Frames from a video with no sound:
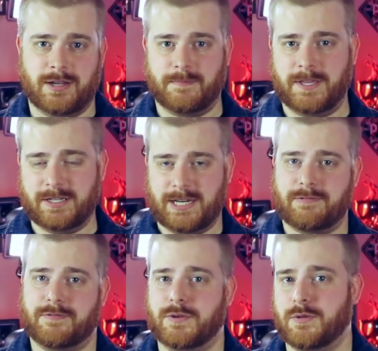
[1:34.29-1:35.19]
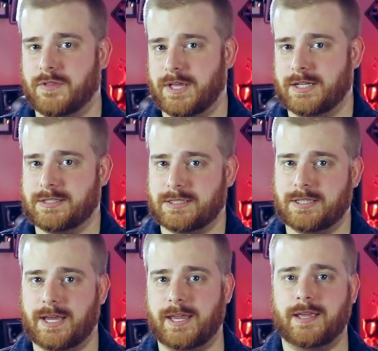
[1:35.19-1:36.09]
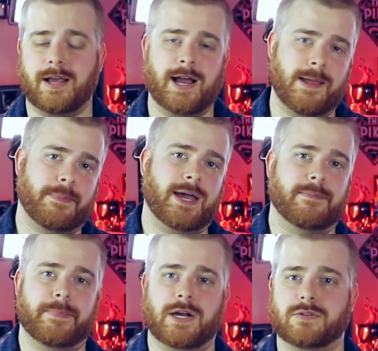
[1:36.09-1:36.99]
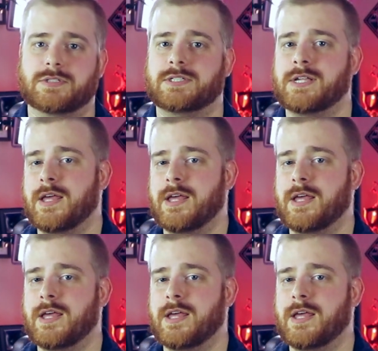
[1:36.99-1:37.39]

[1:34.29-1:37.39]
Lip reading: They did have a few things like iPad mounts